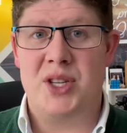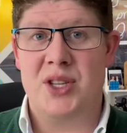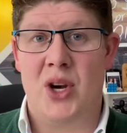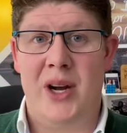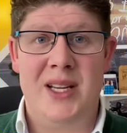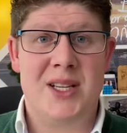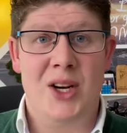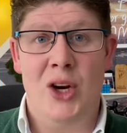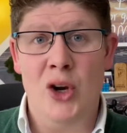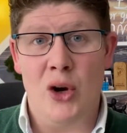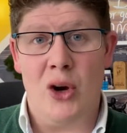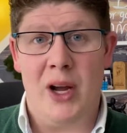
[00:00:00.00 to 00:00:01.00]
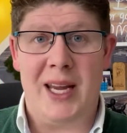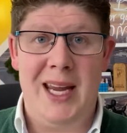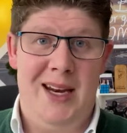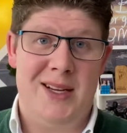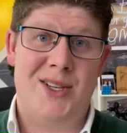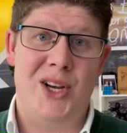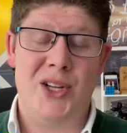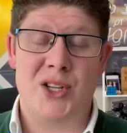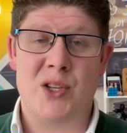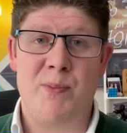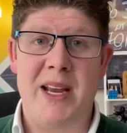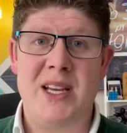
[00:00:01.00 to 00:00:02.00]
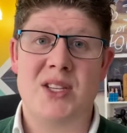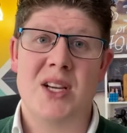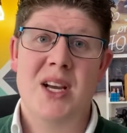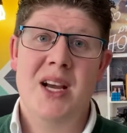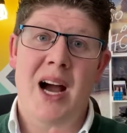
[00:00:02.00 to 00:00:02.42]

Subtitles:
design is going to look like in a certain space,